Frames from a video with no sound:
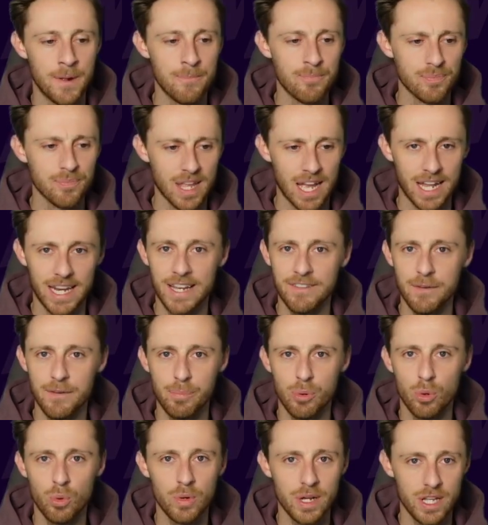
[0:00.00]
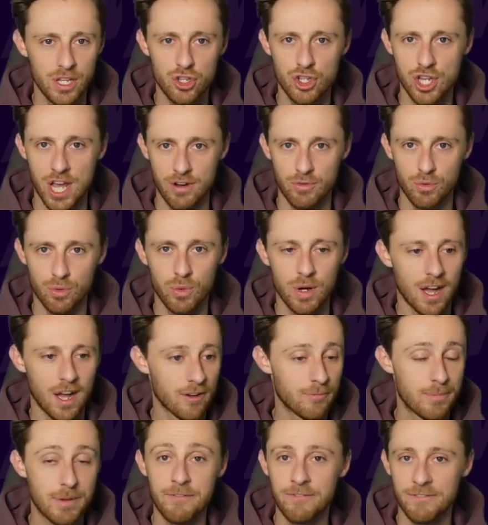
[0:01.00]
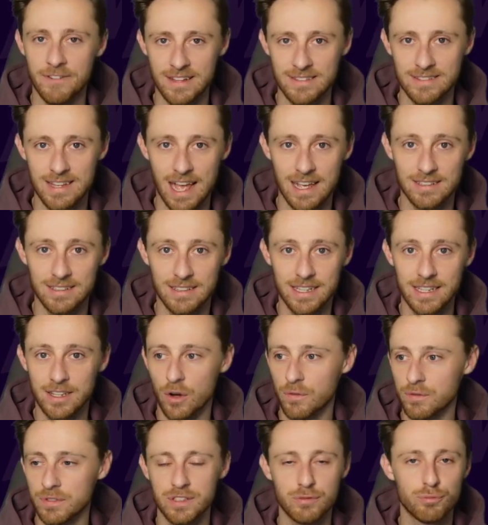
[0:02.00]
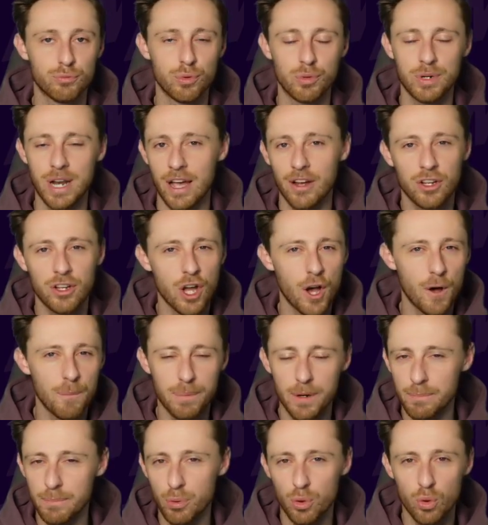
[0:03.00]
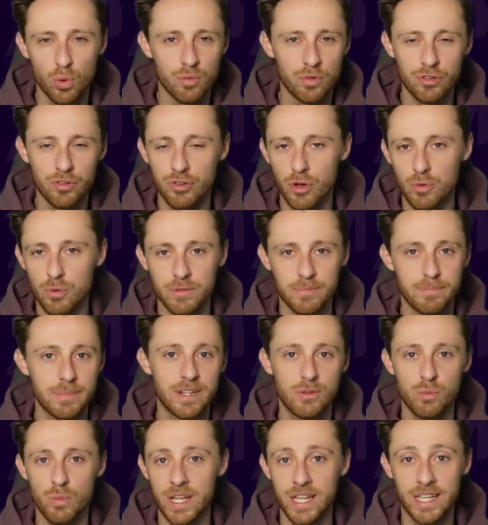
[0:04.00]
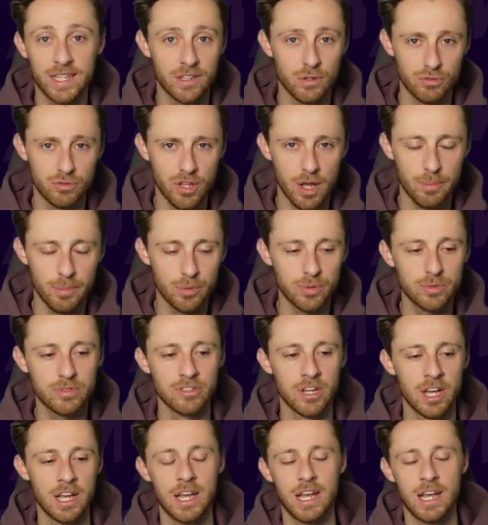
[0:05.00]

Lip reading: And Liverpool in general have been fantastic, obviously ruling out a couple of poor results midweek in those doubles.